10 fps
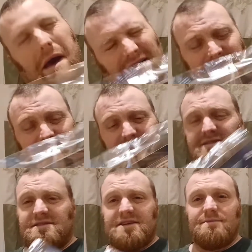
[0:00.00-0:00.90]
And
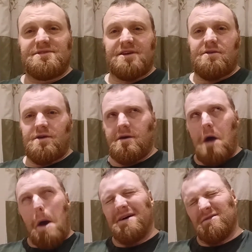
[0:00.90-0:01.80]
it's the same scenery.
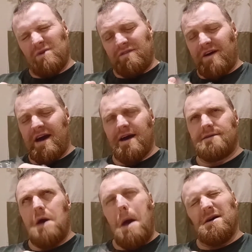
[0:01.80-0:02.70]
We've
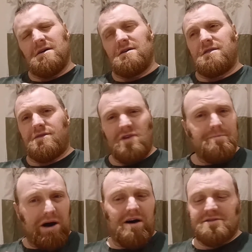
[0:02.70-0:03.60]
had 3
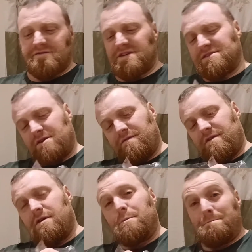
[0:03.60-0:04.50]
parts of this so
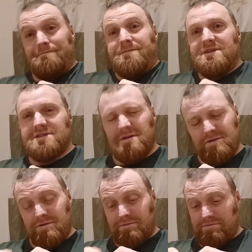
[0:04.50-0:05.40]
far. So
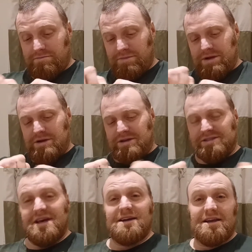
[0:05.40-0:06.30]

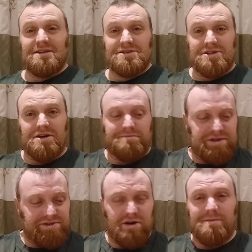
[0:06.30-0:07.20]
sadly it's
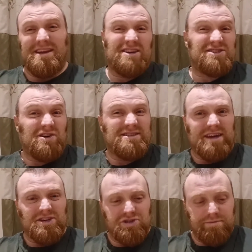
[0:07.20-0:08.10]
not going to be an
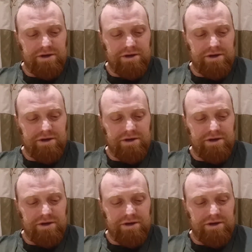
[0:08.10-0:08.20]
exciting issue.